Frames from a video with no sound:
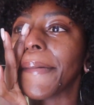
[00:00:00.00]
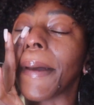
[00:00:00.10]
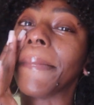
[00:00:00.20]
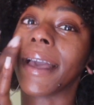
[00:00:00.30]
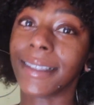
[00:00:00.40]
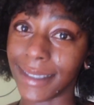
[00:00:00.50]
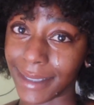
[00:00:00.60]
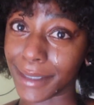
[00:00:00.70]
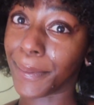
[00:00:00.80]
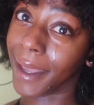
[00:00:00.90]
My
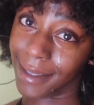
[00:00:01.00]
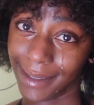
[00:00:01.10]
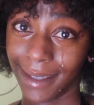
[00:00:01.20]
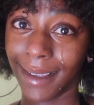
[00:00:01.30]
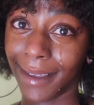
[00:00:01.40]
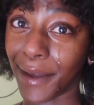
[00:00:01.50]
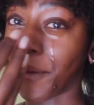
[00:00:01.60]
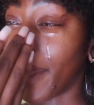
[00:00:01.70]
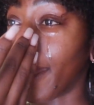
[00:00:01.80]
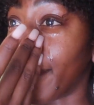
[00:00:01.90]
Pisces is Pisces,
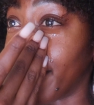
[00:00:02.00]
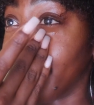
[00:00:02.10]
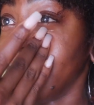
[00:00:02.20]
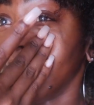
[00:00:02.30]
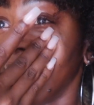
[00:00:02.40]
okay?